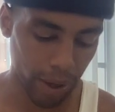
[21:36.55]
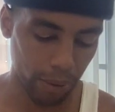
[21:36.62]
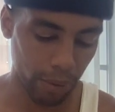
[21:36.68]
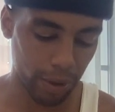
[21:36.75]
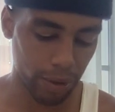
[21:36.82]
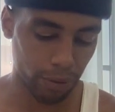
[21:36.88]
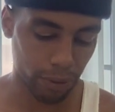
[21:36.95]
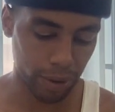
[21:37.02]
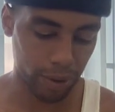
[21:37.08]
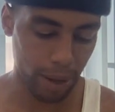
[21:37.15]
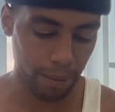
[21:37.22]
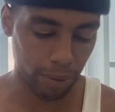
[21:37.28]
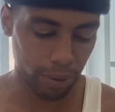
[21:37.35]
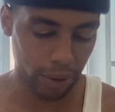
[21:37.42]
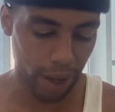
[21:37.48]
which
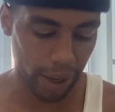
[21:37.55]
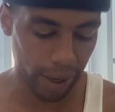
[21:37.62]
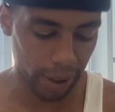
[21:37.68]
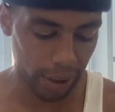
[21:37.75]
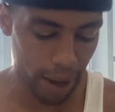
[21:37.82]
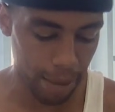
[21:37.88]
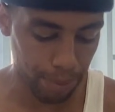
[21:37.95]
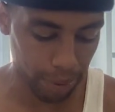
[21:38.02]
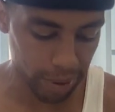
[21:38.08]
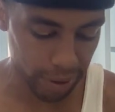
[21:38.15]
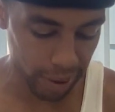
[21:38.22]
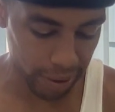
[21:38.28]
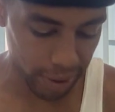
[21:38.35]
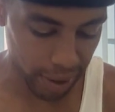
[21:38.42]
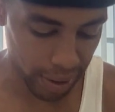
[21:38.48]
resembles a leprous
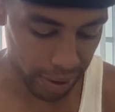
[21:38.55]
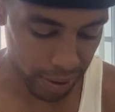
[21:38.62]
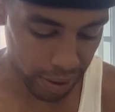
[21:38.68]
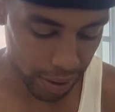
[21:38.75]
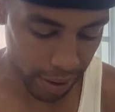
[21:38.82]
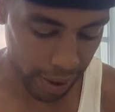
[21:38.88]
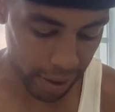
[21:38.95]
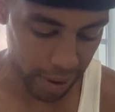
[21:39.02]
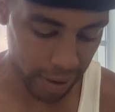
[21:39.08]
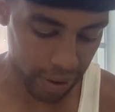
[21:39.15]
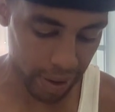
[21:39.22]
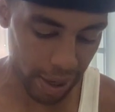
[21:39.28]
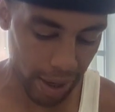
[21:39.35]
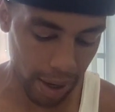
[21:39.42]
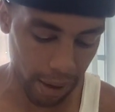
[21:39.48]
disease in the
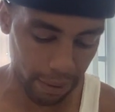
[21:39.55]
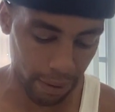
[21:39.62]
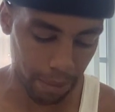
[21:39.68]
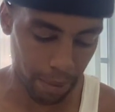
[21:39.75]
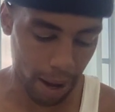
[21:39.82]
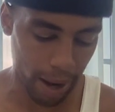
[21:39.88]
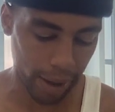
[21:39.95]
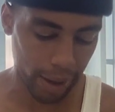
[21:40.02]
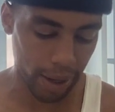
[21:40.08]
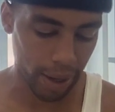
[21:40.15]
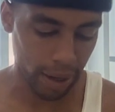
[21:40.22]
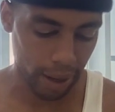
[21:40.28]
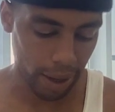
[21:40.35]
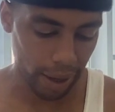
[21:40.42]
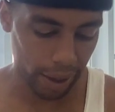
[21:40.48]
skin of the body,
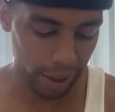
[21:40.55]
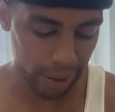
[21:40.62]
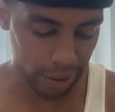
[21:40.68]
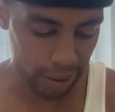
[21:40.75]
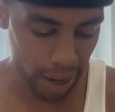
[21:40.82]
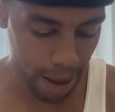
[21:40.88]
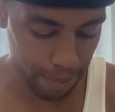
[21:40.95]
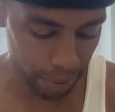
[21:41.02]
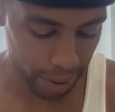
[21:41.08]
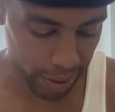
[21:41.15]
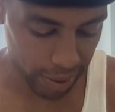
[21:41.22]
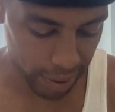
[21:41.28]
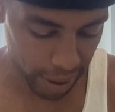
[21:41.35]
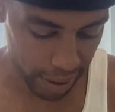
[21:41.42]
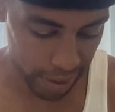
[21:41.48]
he is
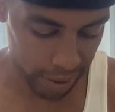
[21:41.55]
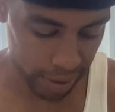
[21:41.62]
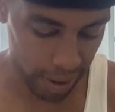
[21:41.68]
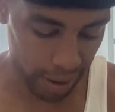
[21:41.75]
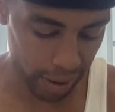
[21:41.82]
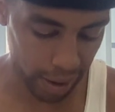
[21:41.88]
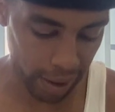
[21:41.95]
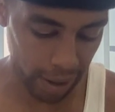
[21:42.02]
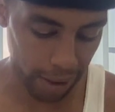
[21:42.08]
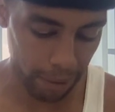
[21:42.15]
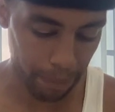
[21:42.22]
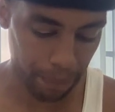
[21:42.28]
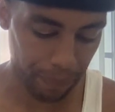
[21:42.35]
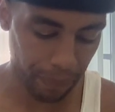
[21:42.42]
leprous, he is unclean.